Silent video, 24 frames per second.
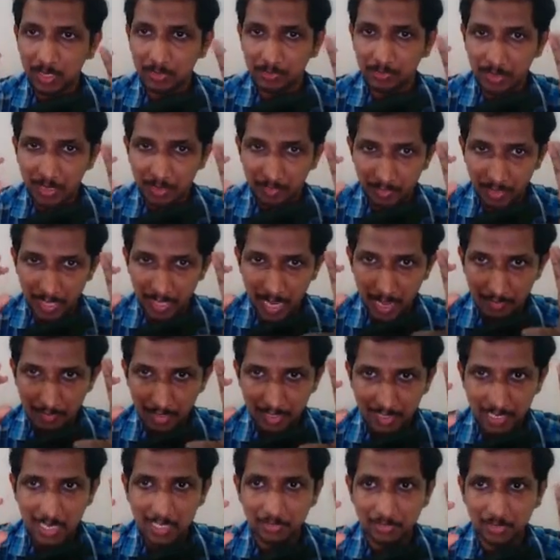when we have a
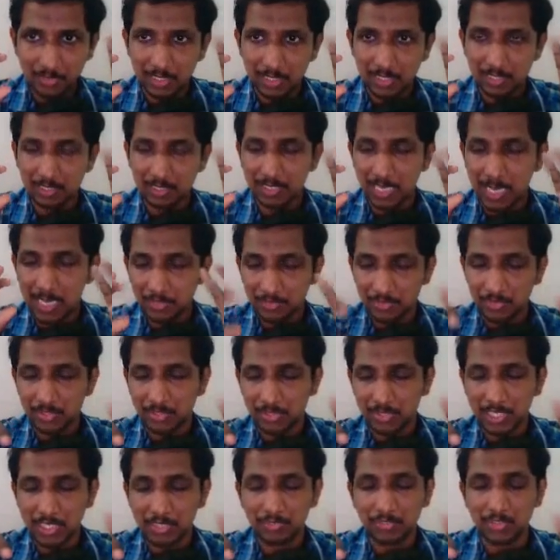
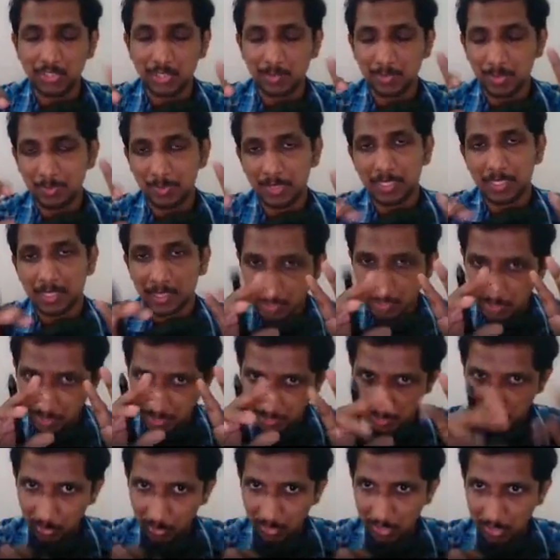transverse reinforcement means it
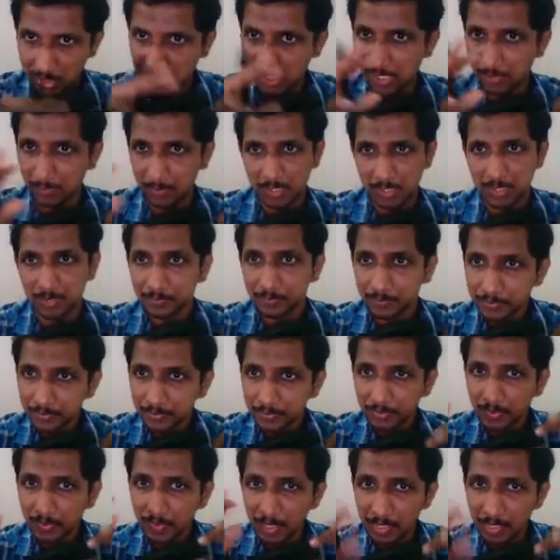is your stirrups.
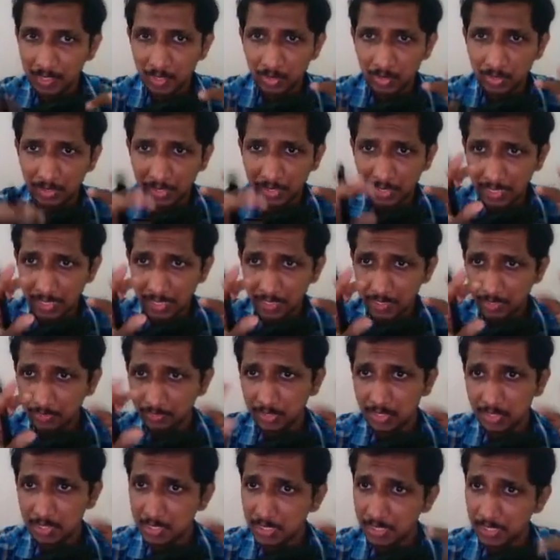So in the case of
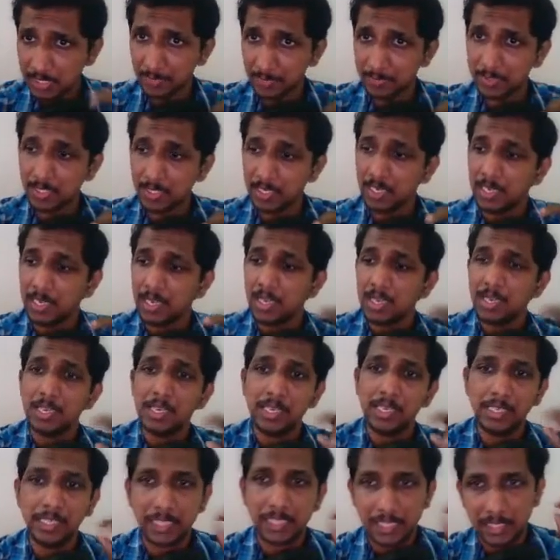these stirrups,
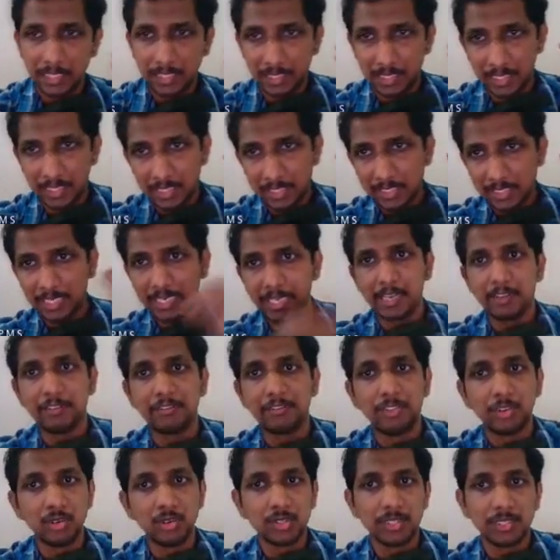it is
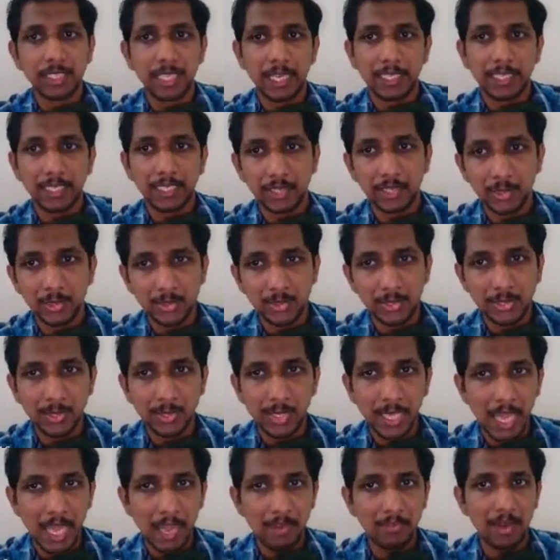enforced that you
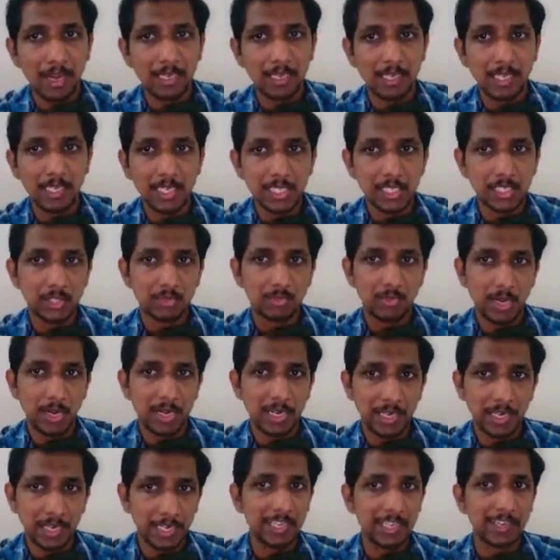should have at least
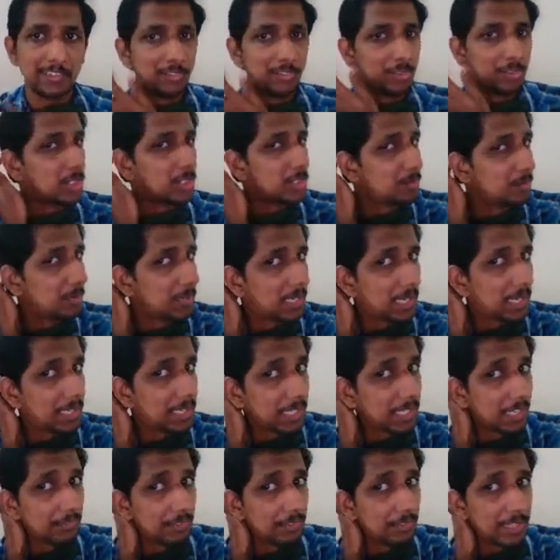1 reinforcement
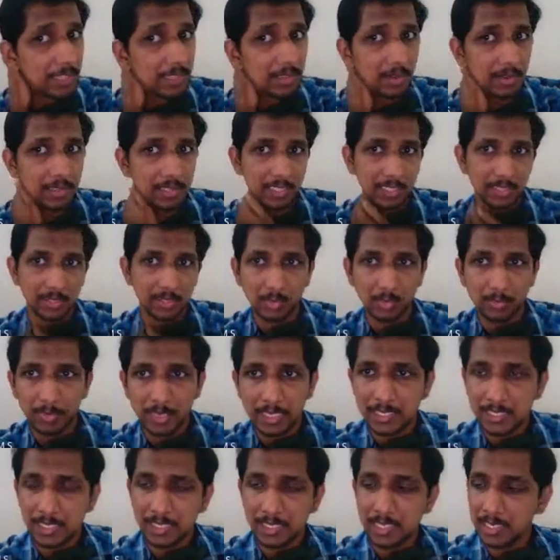at every corner. So
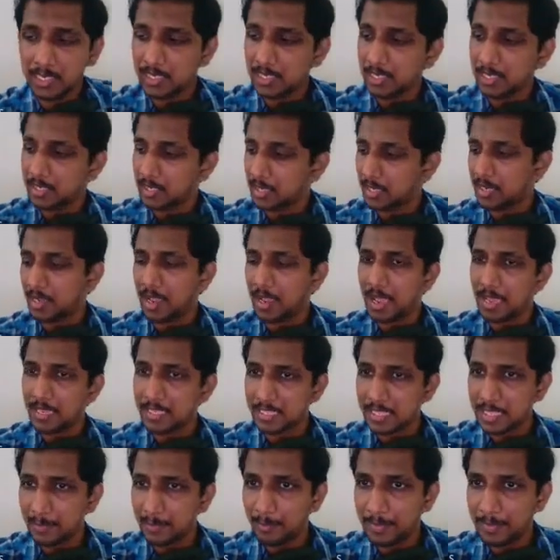basically
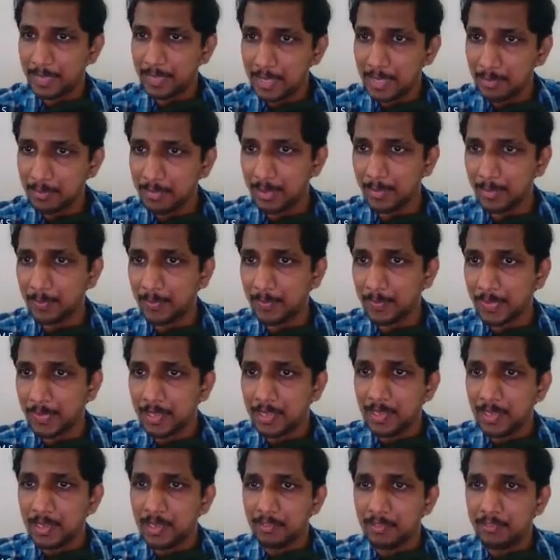as a minimum,
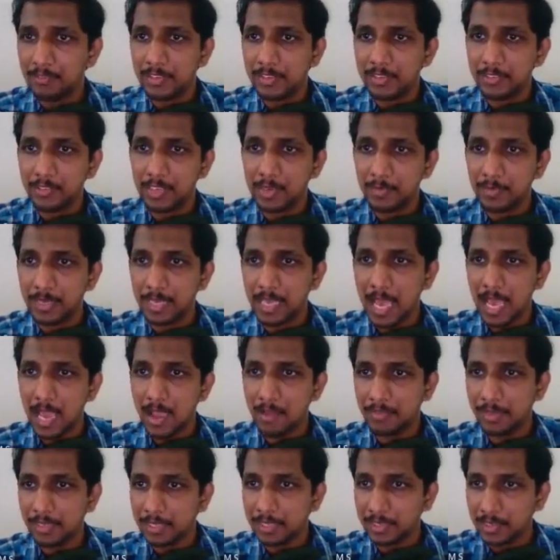we will be
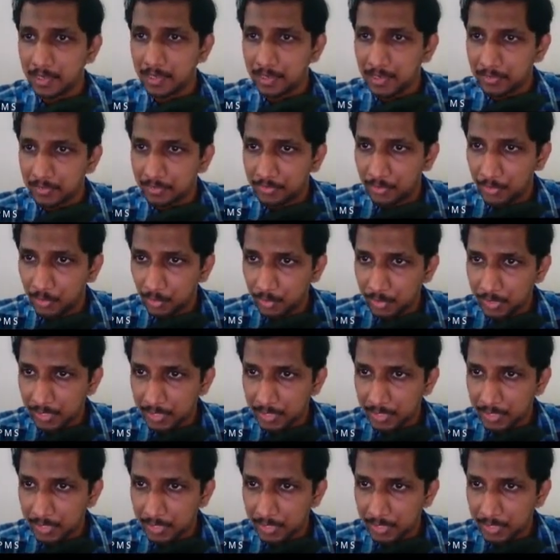having 4